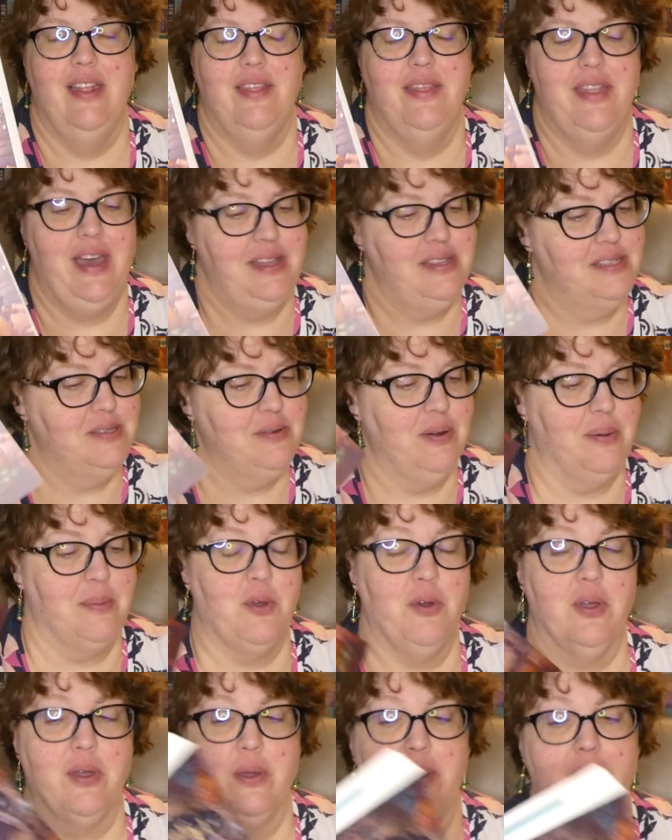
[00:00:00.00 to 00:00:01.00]
that's what I'm
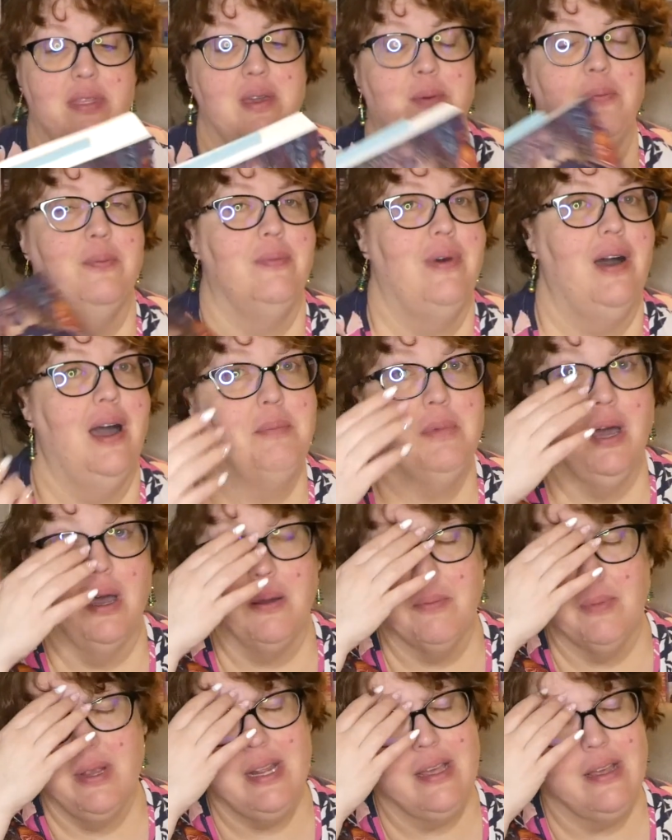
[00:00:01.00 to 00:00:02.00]
going with. I'm, I'm,
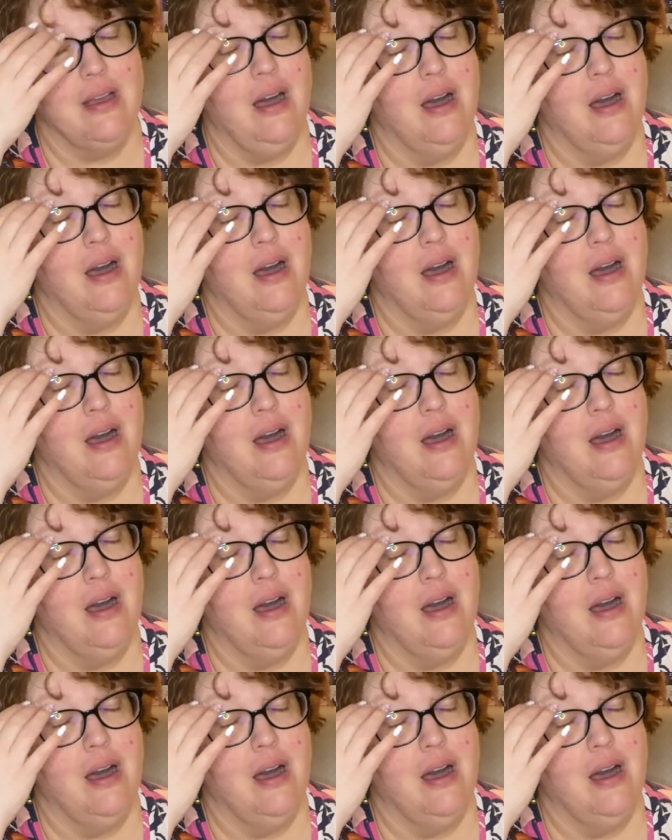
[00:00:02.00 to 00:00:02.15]
not reading,